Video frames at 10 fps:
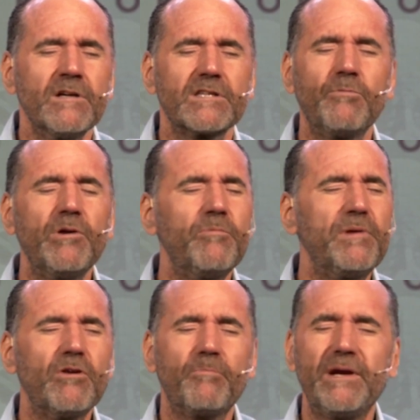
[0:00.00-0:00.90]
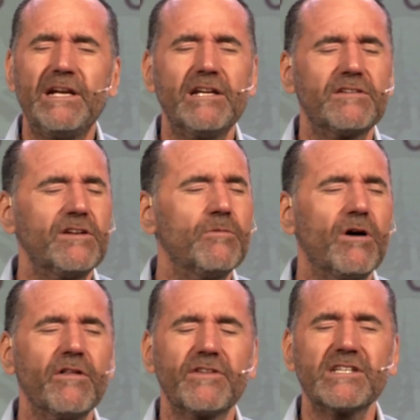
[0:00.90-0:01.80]
that we would be obedient to you
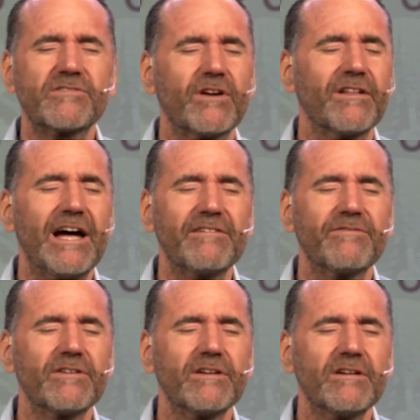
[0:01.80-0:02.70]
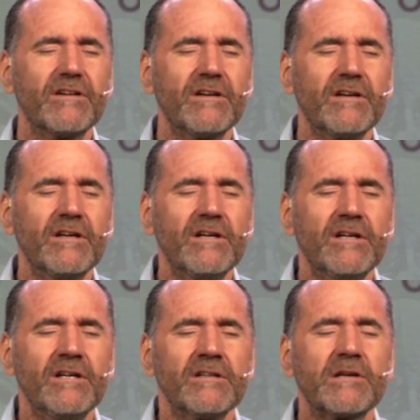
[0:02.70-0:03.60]
all the days of our life,
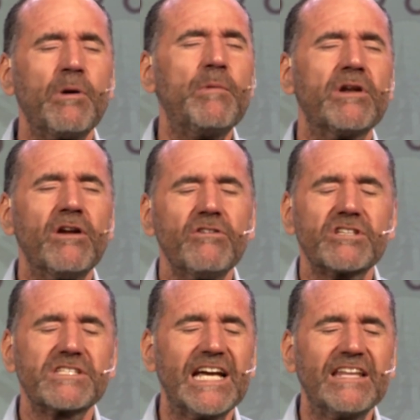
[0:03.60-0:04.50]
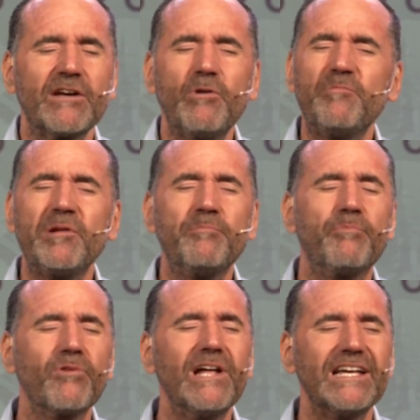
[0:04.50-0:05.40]
that we would understand that we've been
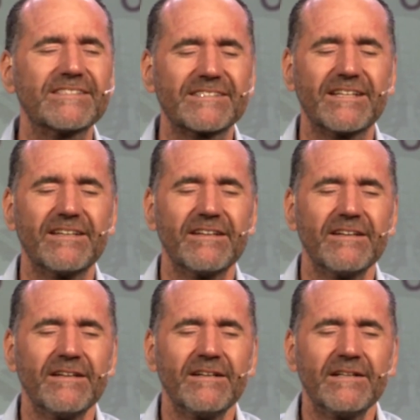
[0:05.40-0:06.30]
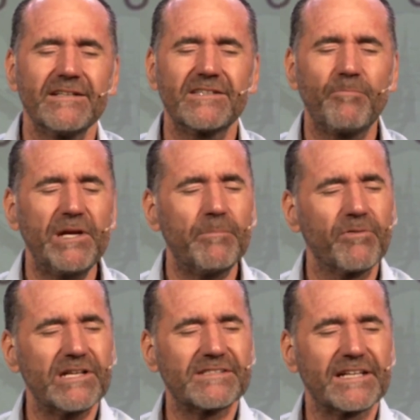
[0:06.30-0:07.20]
blessed to be a
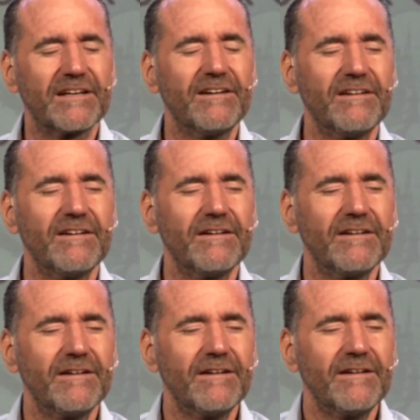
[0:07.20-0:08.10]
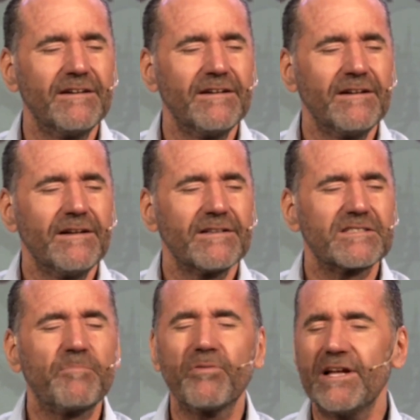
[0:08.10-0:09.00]
blessing,
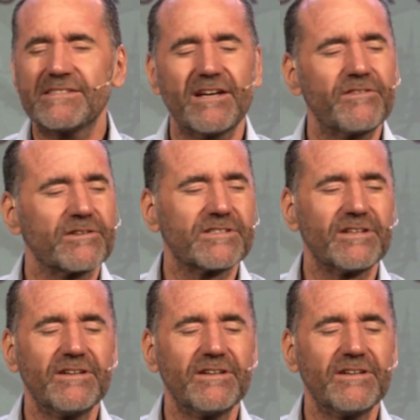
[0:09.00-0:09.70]
to bless others,